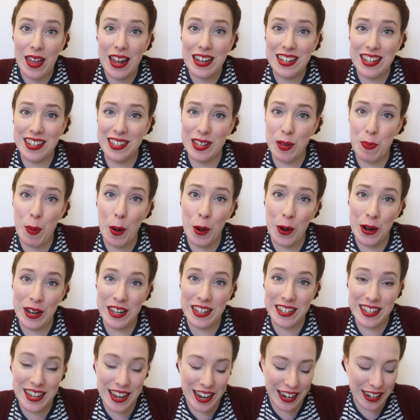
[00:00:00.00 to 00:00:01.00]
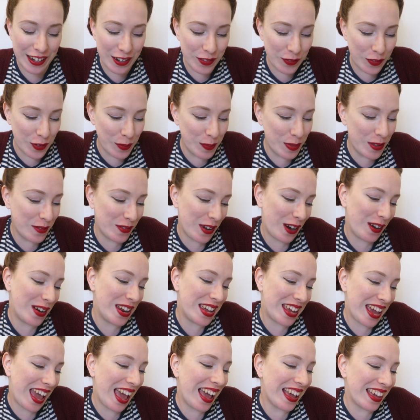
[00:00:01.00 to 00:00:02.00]
that disappointing from the
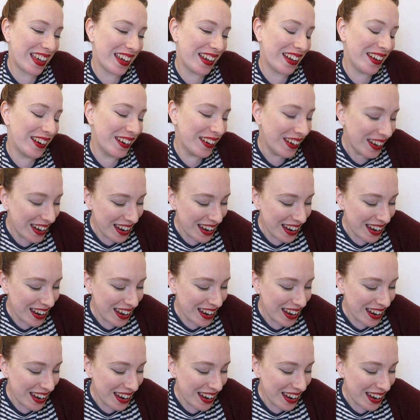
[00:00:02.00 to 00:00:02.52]
very get-go.